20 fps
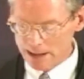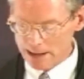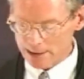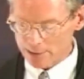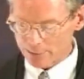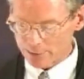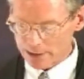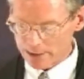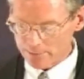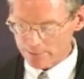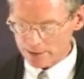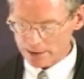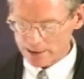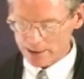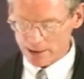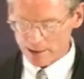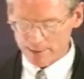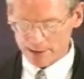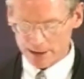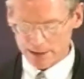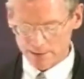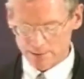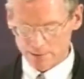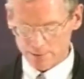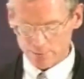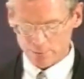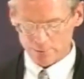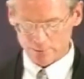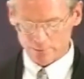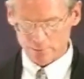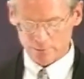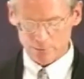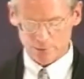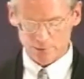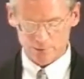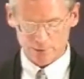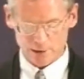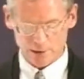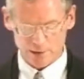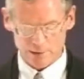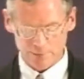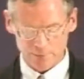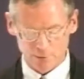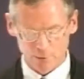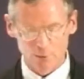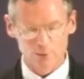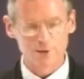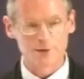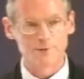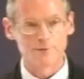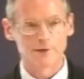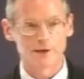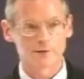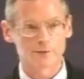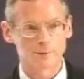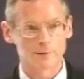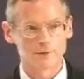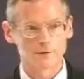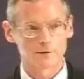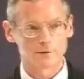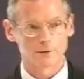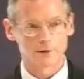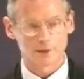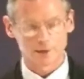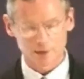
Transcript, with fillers: and creates economic conditions which cause old investments to